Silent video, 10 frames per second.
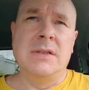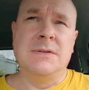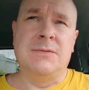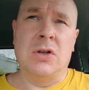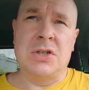
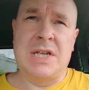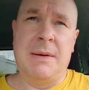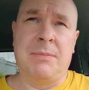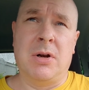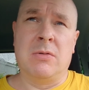for the
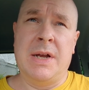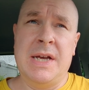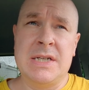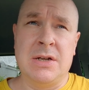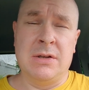simple
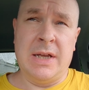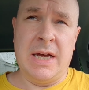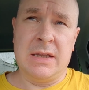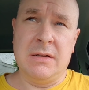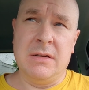reason
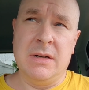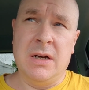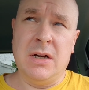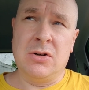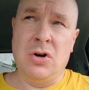that
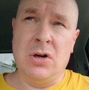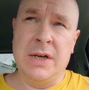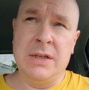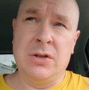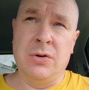
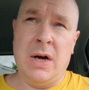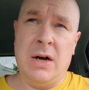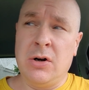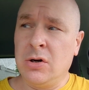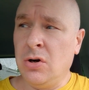according to
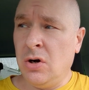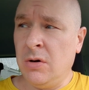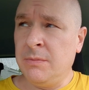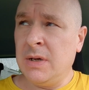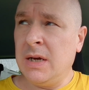our
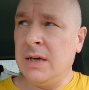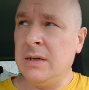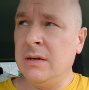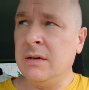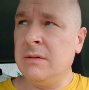GOM
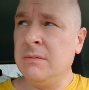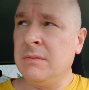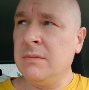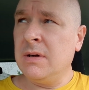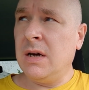and
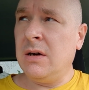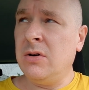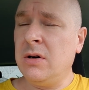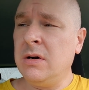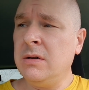
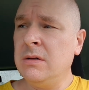our